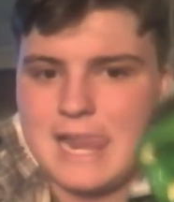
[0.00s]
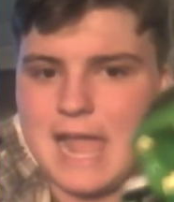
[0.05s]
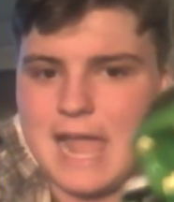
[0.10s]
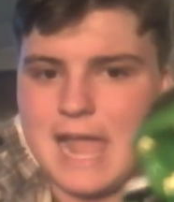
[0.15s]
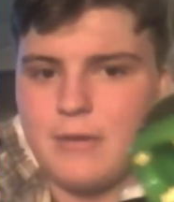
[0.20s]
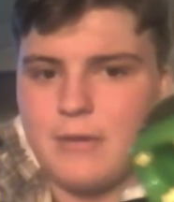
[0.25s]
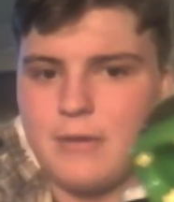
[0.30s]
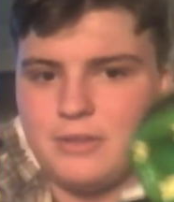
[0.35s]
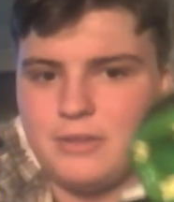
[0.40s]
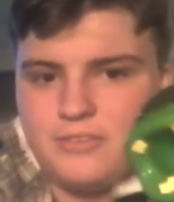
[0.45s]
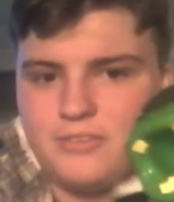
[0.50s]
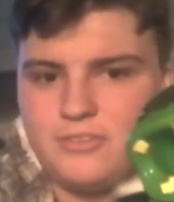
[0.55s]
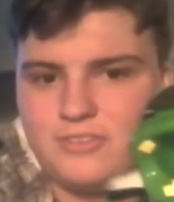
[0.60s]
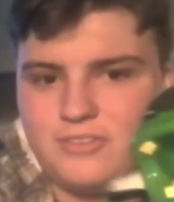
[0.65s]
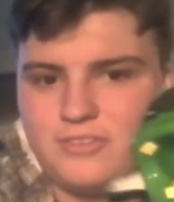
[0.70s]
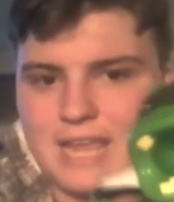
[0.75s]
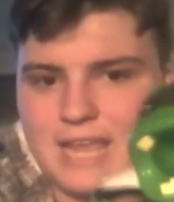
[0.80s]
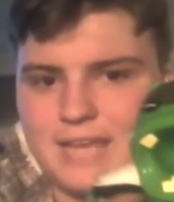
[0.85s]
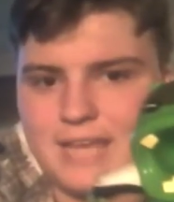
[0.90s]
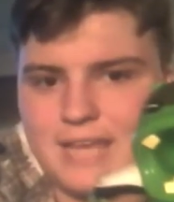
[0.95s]
how he's
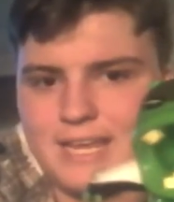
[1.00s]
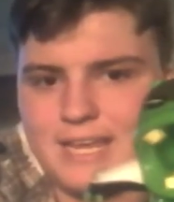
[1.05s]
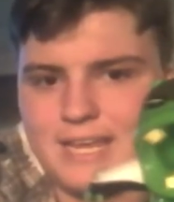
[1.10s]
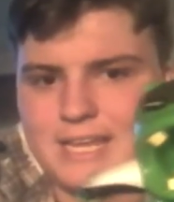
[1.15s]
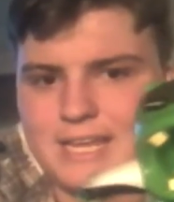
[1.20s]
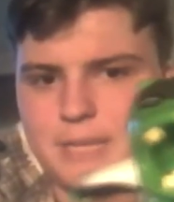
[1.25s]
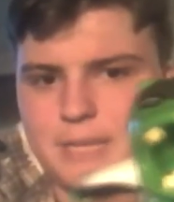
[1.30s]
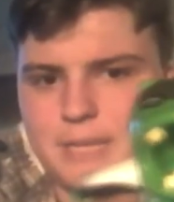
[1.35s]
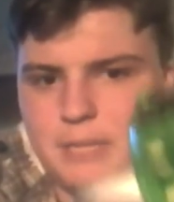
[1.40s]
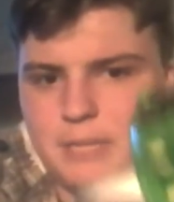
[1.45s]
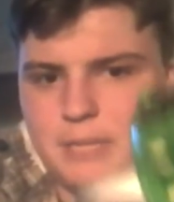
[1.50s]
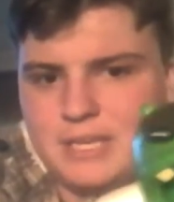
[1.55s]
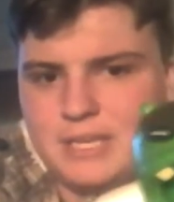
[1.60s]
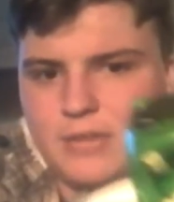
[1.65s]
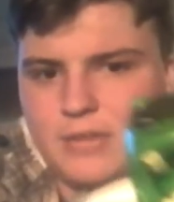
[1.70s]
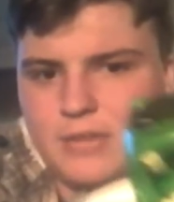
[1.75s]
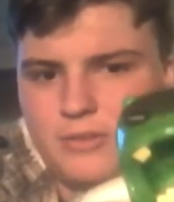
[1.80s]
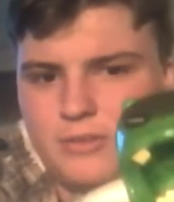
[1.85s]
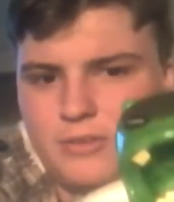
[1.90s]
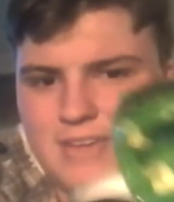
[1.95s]
standing. He can be
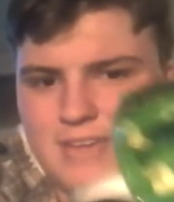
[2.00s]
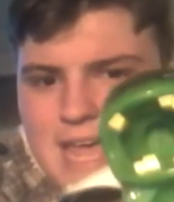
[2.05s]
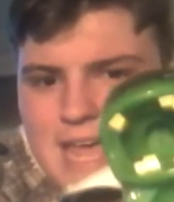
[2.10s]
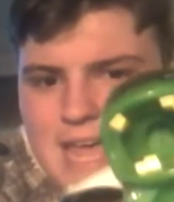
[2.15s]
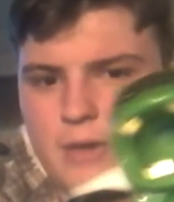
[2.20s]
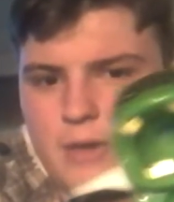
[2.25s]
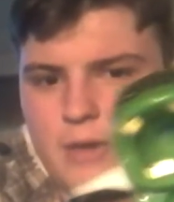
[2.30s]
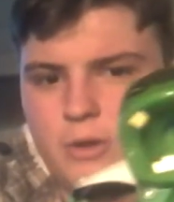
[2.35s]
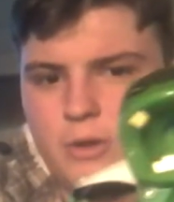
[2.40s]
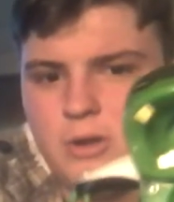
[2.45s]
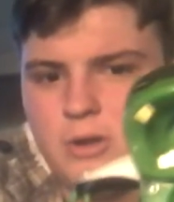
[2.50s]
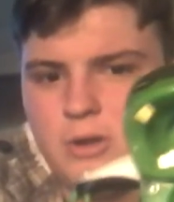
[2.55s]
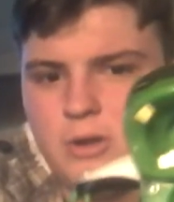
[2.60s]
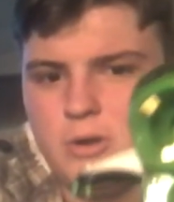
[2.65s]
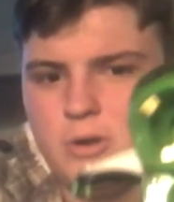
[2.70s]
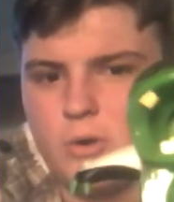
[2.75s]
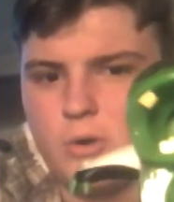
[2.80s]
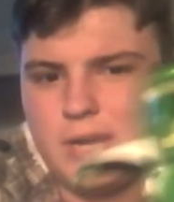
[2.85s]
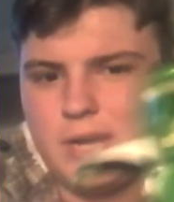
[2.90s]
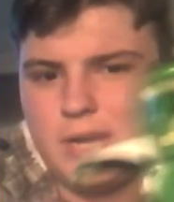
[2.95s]
knelt down
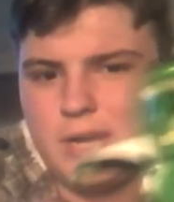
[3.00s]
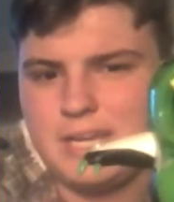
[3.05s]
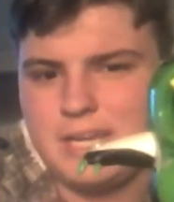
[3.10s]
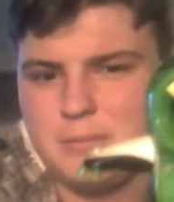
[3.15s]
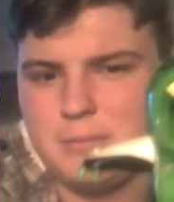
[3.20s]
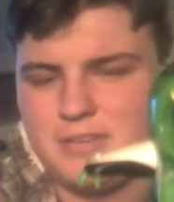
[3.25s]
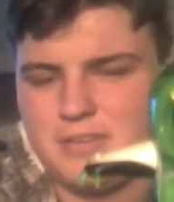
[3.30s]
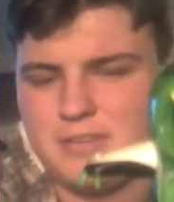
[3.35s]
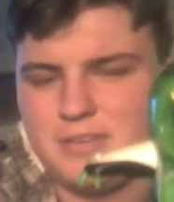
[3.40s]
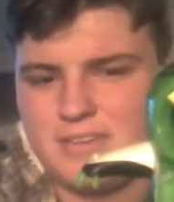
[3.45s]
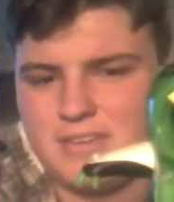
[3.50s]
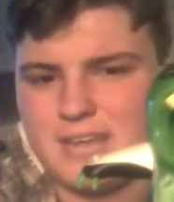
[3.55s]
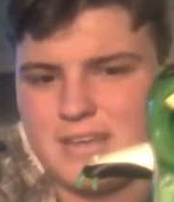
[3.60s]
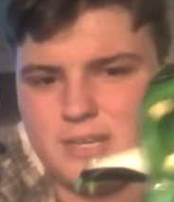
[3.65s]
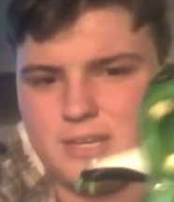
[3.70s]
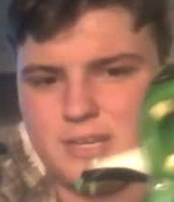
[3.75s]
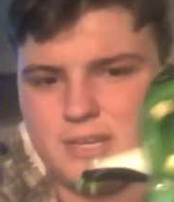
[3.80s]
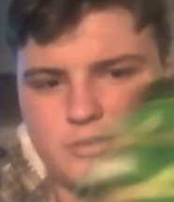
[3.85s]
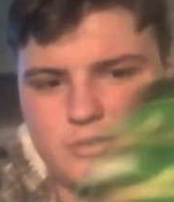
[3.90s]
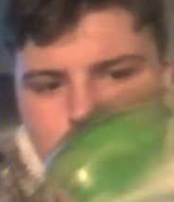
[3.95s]
or he can be
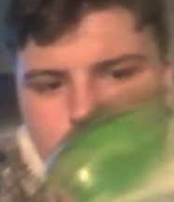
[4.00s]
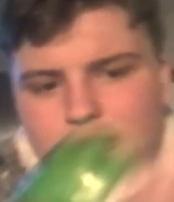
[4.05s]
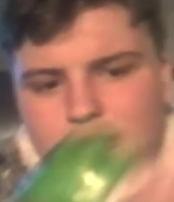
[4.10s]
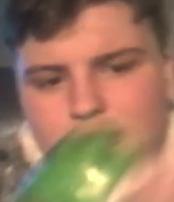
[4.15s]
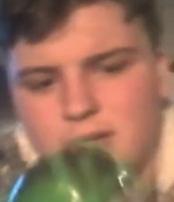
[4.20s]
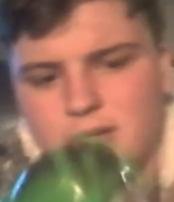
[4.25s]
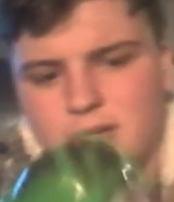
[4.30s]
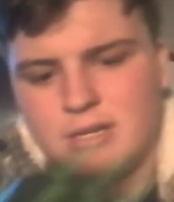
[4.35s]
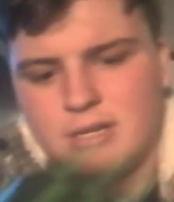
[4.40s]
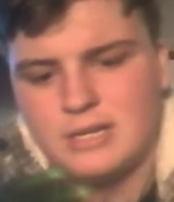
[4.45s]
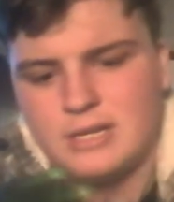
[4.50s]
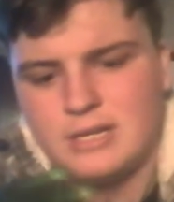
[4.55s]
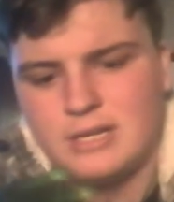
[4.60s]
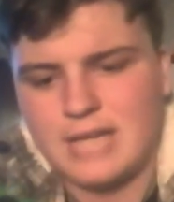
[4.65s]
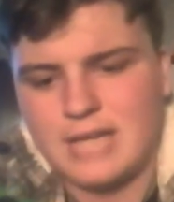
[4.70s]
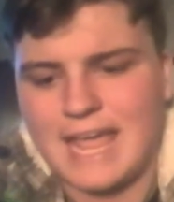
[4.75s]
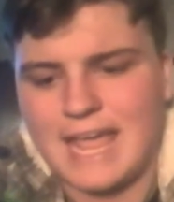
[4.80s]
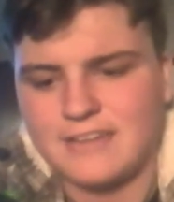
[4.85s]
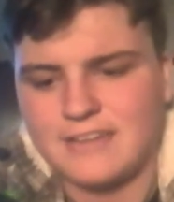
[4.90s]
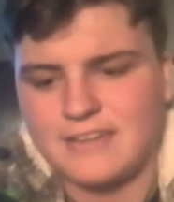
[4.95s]
standing straight.
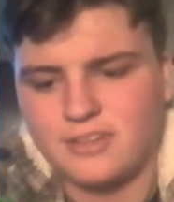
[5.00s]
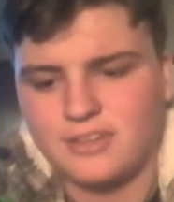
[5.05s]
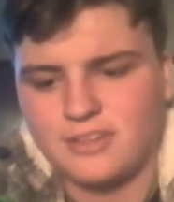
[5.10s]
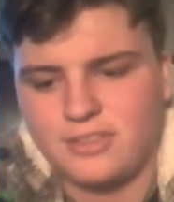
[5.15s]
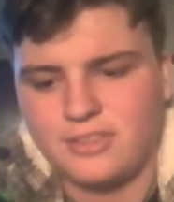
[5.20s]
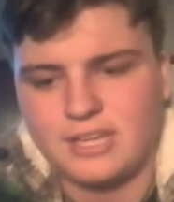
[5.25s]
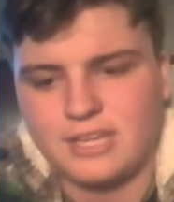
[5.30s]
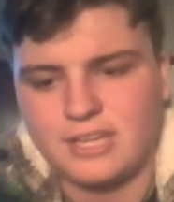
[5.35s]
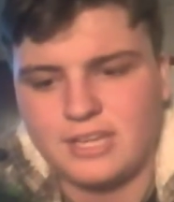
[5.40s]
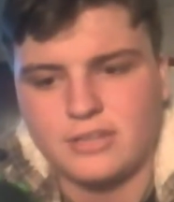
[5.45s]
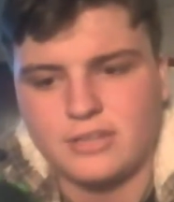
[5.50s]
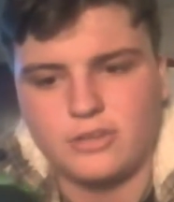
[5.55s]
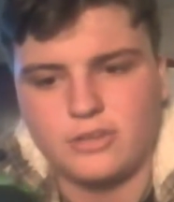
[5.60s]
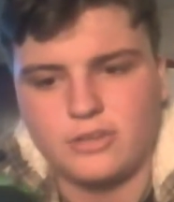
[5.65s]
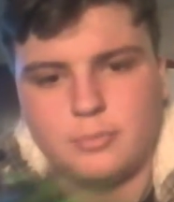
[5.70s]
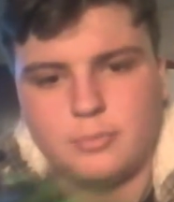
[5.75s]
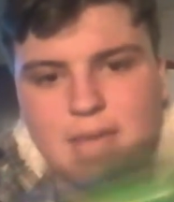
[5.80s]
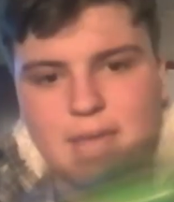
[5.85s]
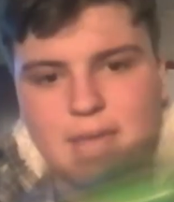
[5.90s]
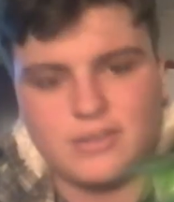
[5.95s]
I actually think it
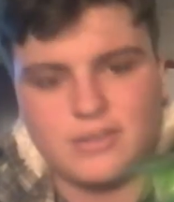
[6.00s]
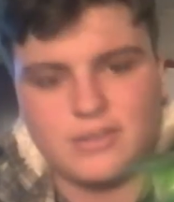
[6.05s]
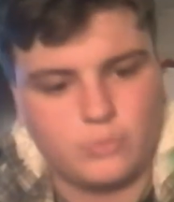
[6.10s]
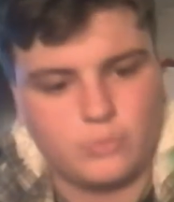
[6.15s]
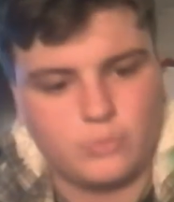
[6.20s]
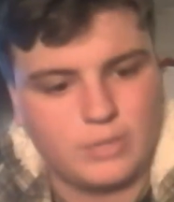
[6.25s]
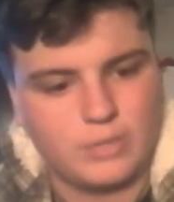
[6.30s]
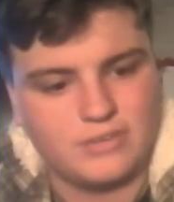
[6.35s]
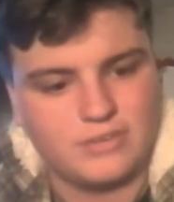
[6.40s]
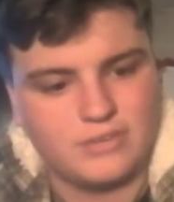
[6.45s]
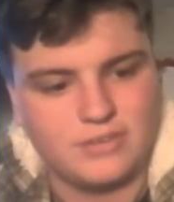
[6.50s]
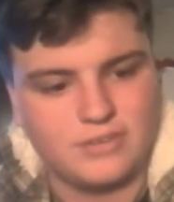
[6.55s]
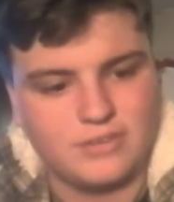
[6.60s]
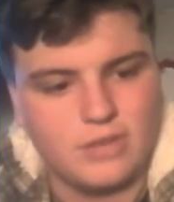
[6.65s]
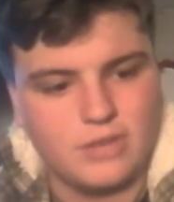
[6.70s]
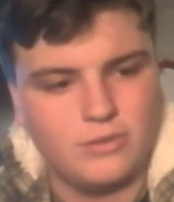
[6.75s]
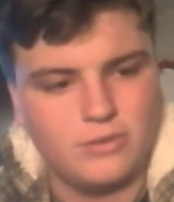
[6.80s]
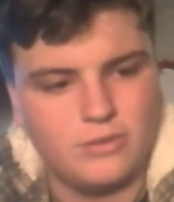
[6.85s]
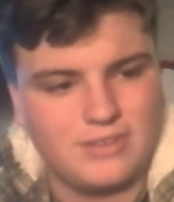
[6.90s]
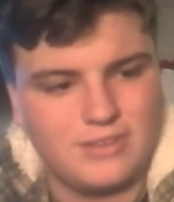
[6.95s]
looks best when he's
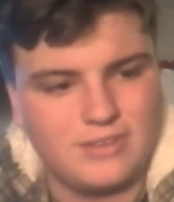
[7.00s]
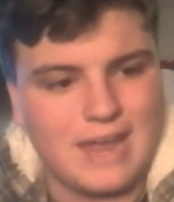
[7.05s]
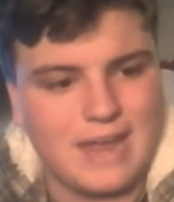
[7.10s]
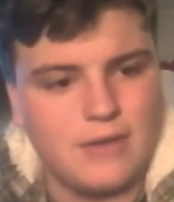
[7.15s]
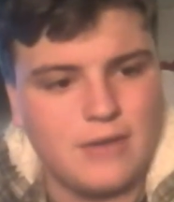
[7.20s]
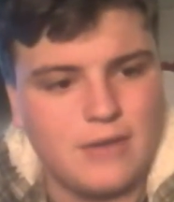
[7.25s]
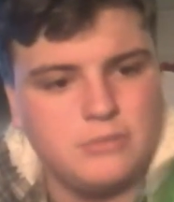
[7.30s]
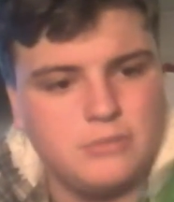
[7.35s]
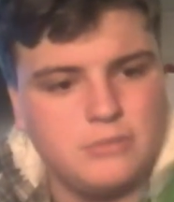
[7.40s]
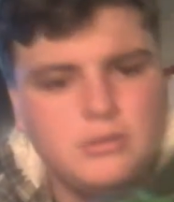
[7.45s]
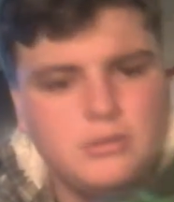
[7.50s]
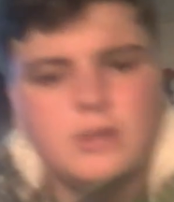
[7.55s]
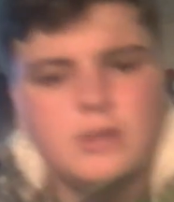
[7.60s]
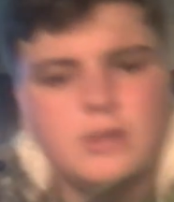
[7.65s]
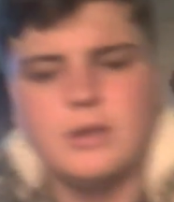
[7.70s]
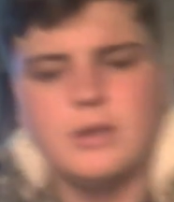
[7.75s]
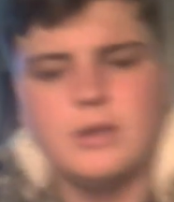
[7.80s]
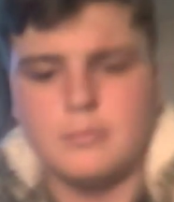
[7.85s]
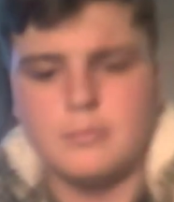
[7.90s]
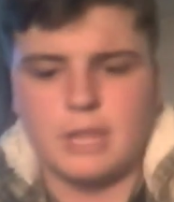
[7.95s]
knelt down.
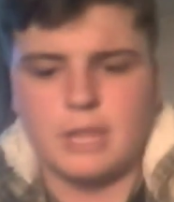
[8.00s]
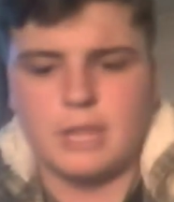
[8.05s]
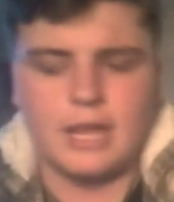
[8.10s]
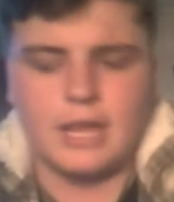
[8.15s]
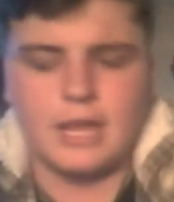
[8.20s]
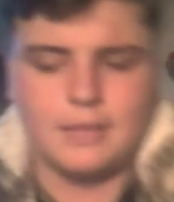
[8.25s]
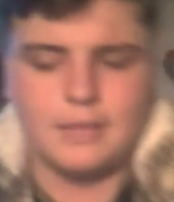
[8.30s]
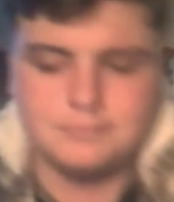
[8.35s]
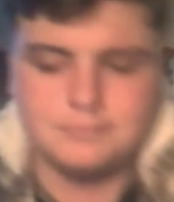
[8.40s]
But,